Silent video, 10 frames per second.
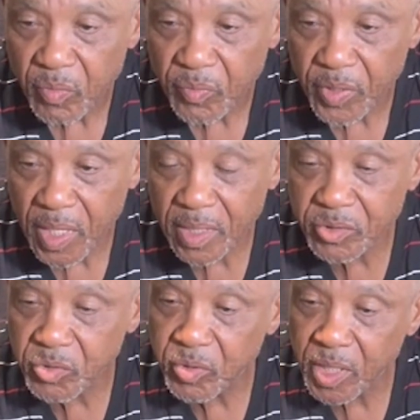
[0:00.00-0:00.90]
down
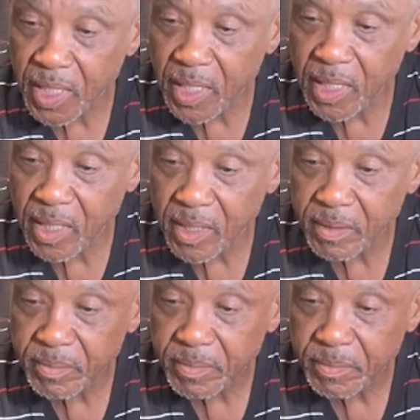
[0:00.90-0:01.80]
through the line,
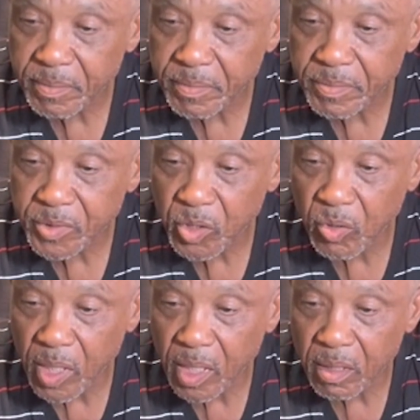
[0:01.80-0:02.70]
you know,
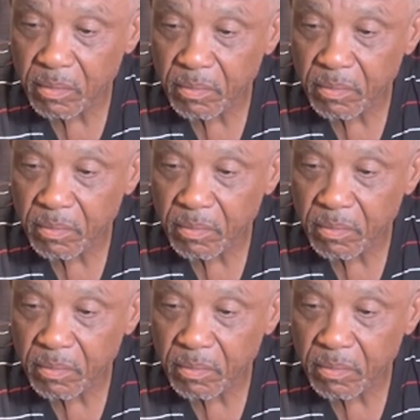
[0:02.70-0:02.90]
like